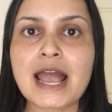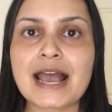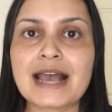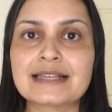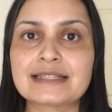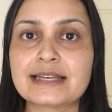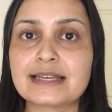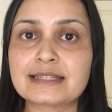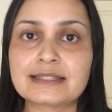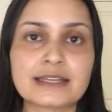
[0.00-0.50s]

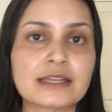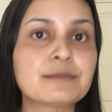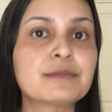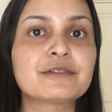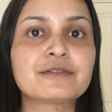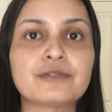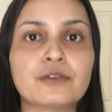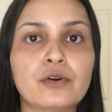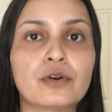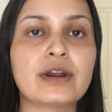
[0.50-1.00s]
as i said
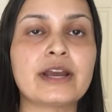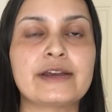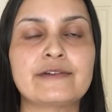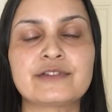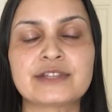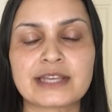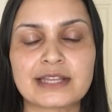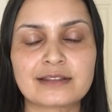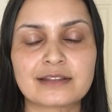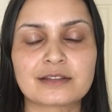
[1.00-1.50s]
before i've
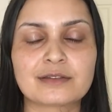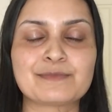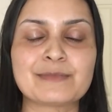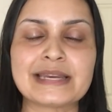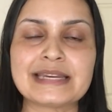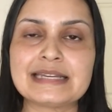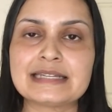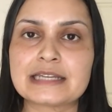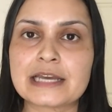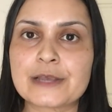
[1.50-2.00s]
said this
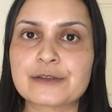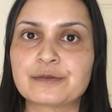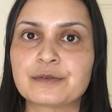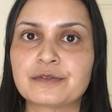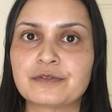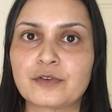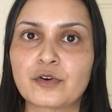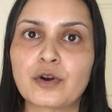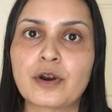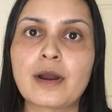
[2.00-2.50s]
many times
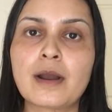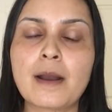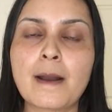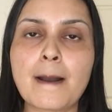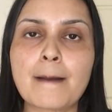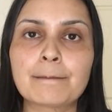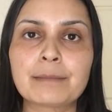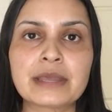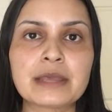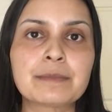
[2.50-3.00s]
before
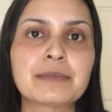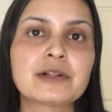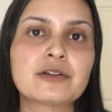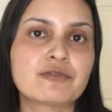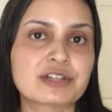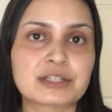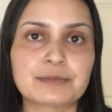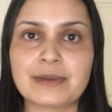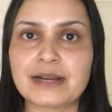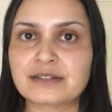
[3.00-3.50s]
people
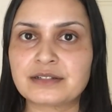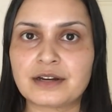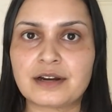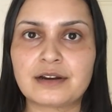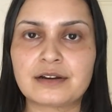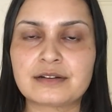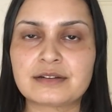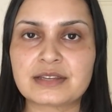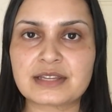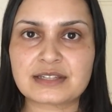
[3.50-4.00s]
respect
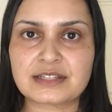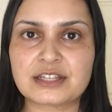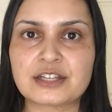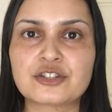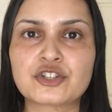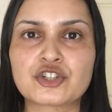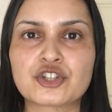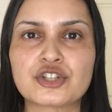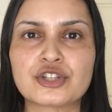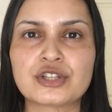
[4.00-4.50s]
our
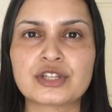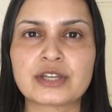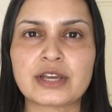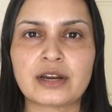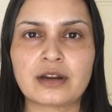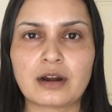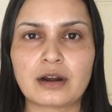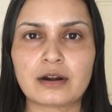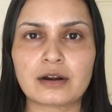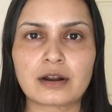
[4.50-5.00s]
decisions
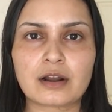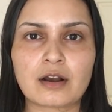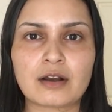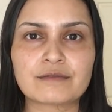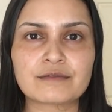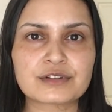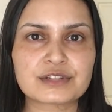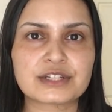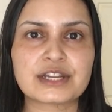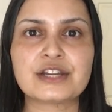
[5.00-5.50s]
and our
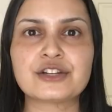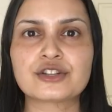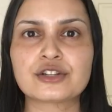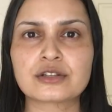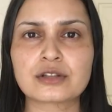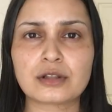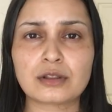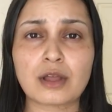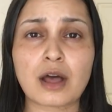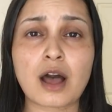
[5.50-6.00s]

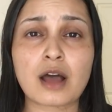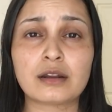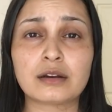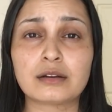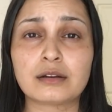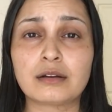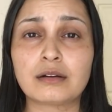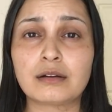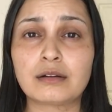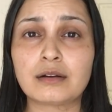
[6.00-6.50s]
conversations a
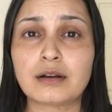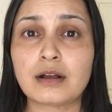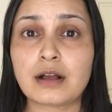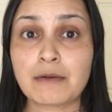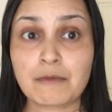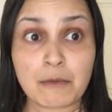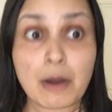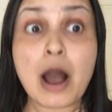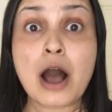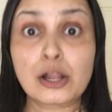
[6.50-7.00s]
lot
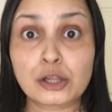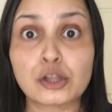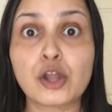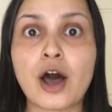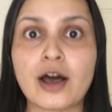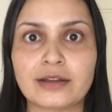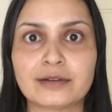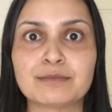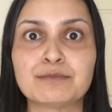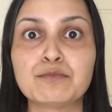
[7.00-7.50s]
a, a
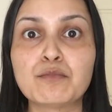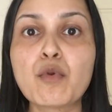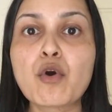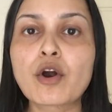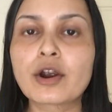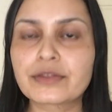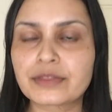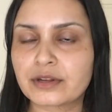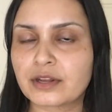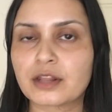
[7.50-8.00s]
lot
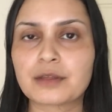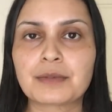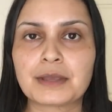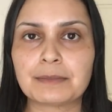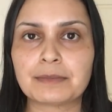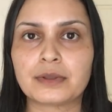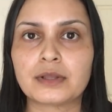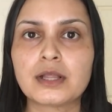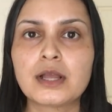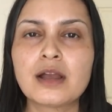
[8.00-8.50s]
more than other
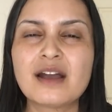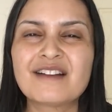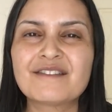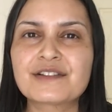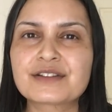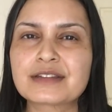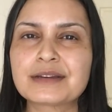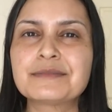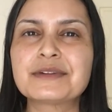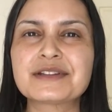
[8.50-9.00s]
people.
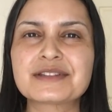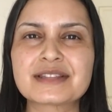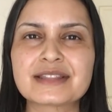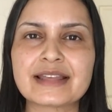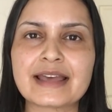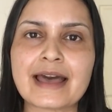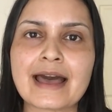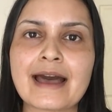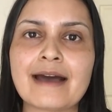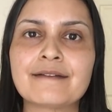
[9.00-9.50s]
For some reason,
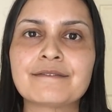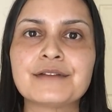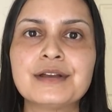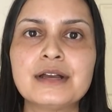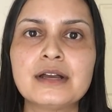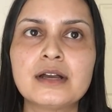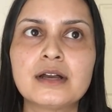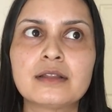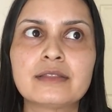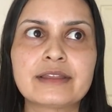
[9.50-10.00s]
they have
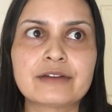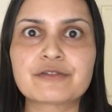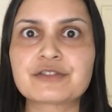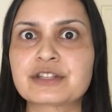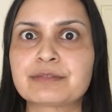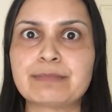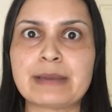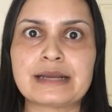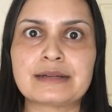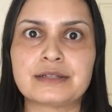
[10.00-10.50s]
they
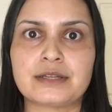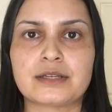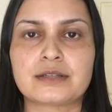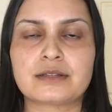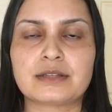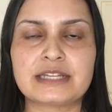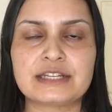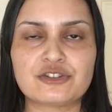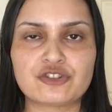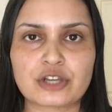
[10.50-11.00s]
respect
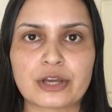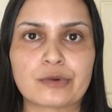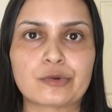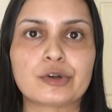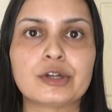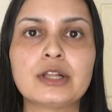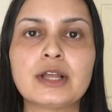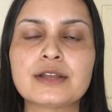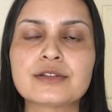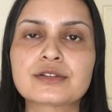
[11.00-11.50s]
us in
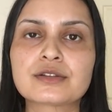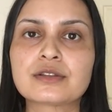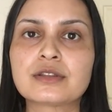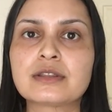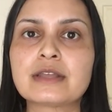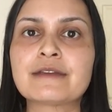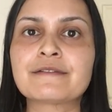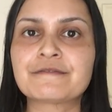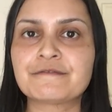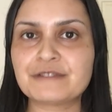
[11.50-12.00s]
general, and so
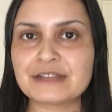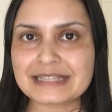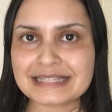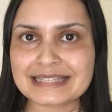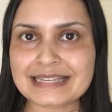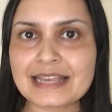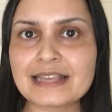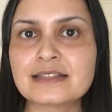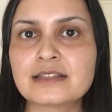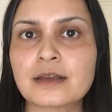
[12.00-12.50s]
if we
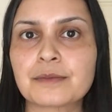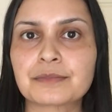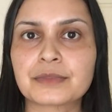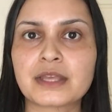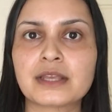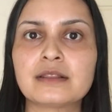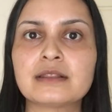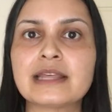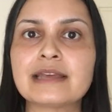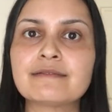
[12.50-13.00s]
say
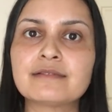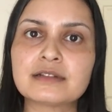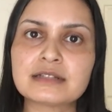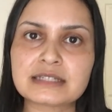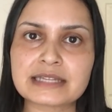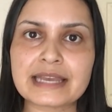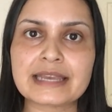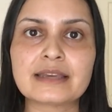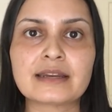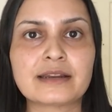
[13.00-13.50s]
something, they will
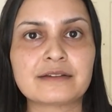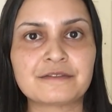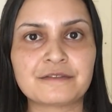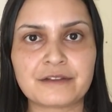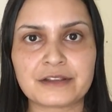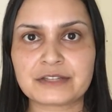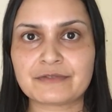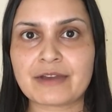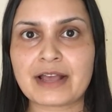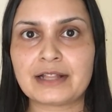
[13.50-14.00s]
take it at
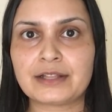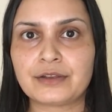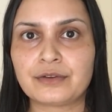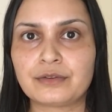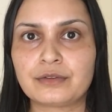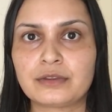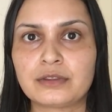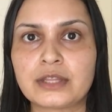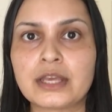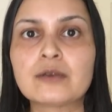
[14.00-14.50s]
face value.
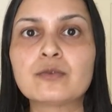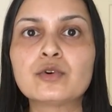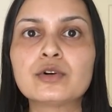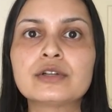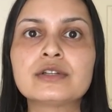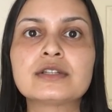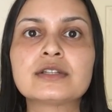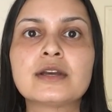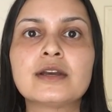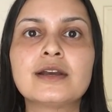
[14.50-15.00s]
They
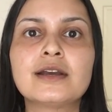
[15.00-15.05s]
won't